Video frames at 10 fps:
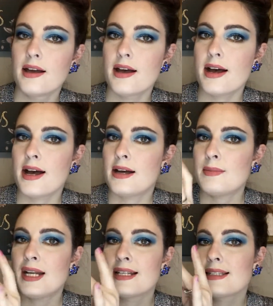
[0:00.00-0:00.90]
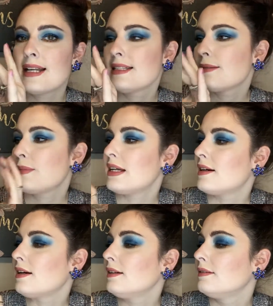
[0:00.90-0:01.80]
It has a nice
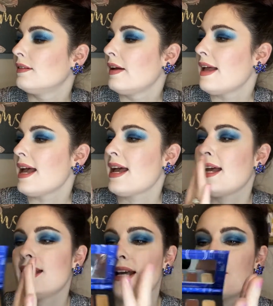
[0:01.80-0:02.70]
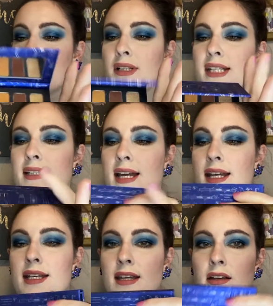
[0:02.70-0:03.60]
mirror, and I really
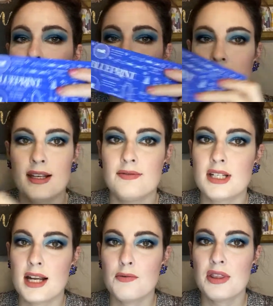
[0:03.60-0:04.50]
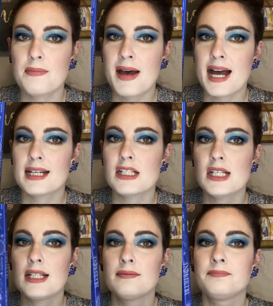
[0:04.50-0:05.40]
like what they've done with the
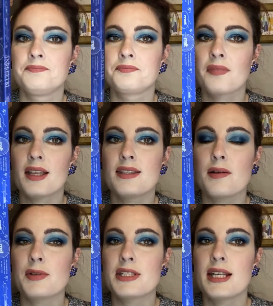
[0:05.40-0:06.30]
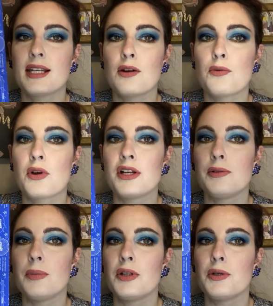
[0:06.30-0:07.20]
packaging. It's almost like a royal
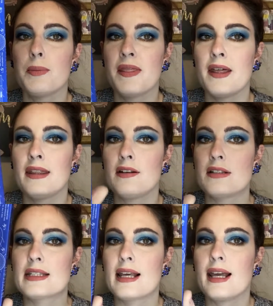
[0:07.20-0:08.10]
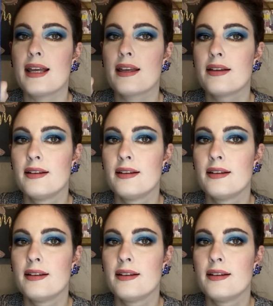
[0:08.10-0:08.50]
blue, but then there's like